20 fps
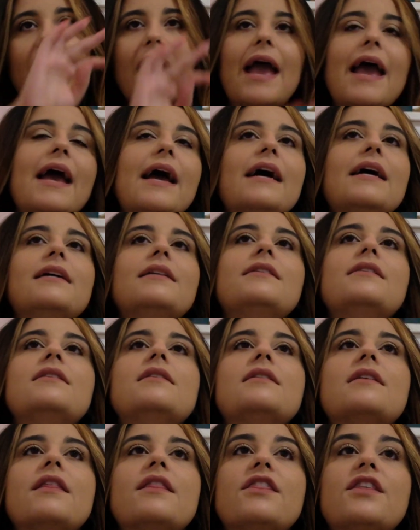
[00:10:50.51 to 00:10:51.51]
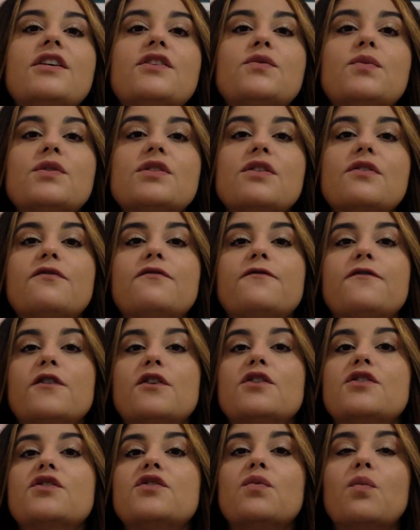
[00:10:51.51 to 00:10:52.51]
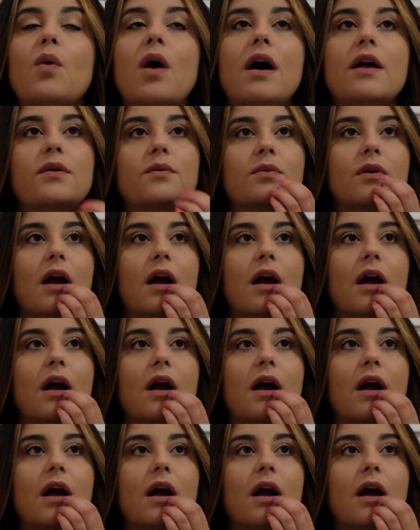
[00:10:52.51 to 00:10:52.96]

And this was the first one